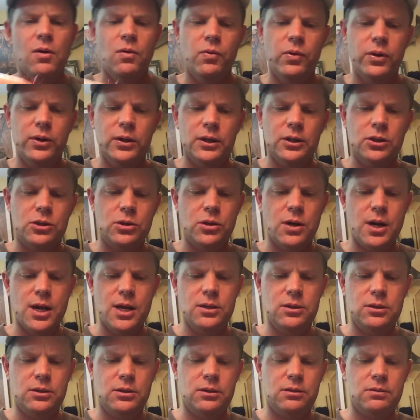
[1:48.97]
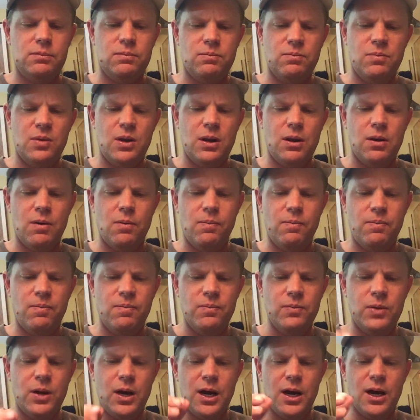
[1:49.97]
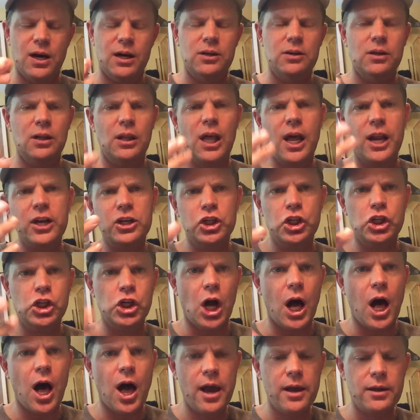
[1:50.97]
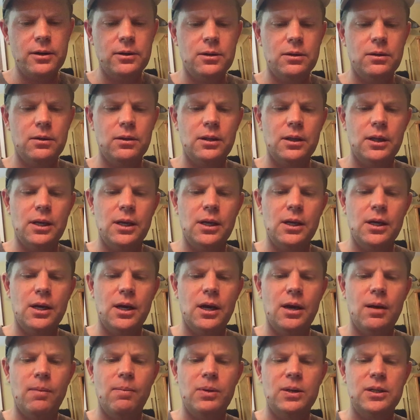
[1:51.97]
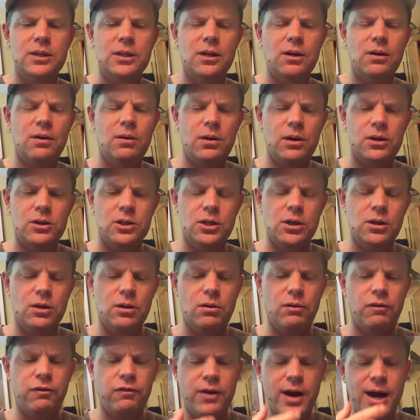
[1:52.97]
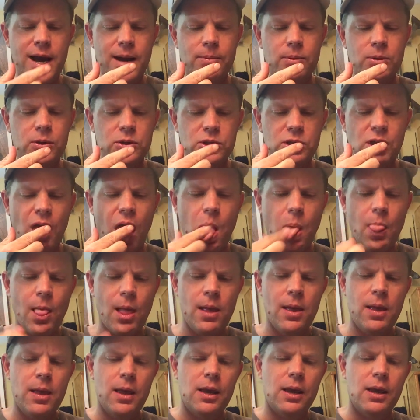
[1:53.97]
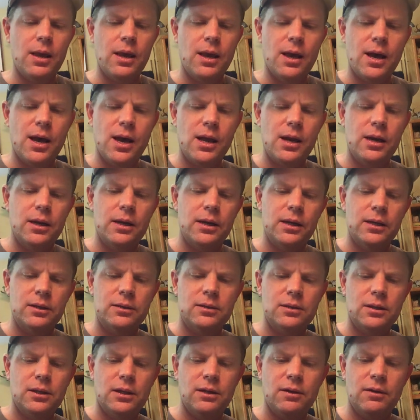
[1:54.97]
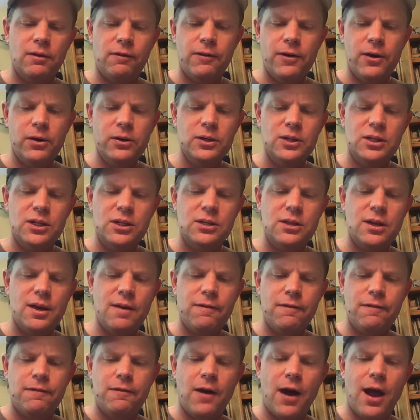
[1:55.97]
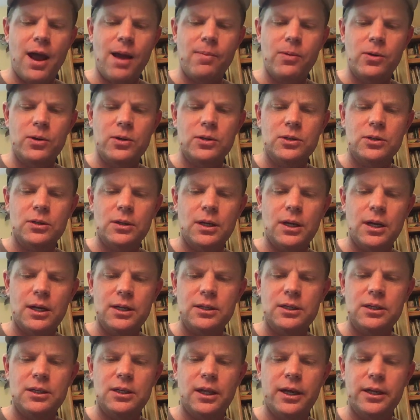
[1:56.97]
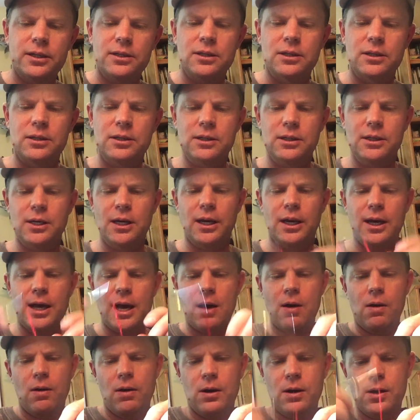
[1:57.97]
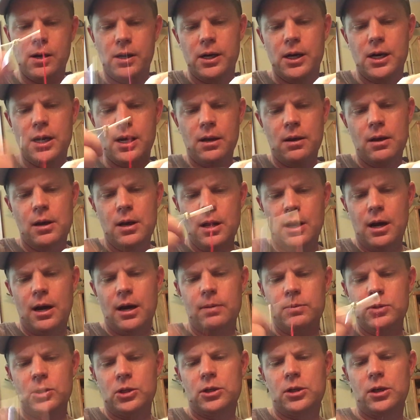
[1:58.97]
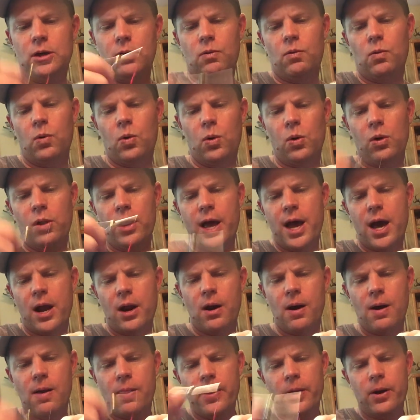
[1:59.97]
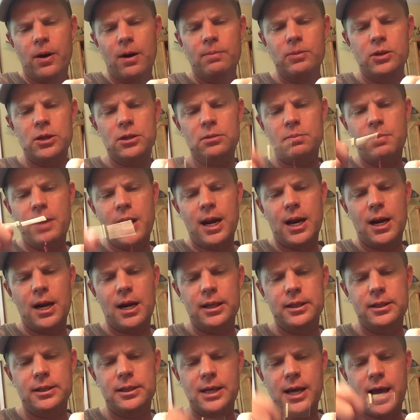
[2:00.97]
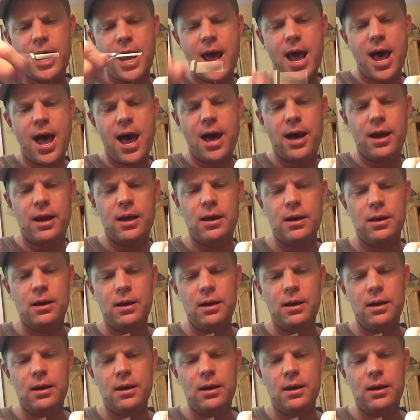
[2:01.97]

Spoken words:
really a lot of shine to the material fibers. And it's a fairly stiff fiber, so it kind of likes to stick out on you. I'm just going to roll that on there. I'm just making a tag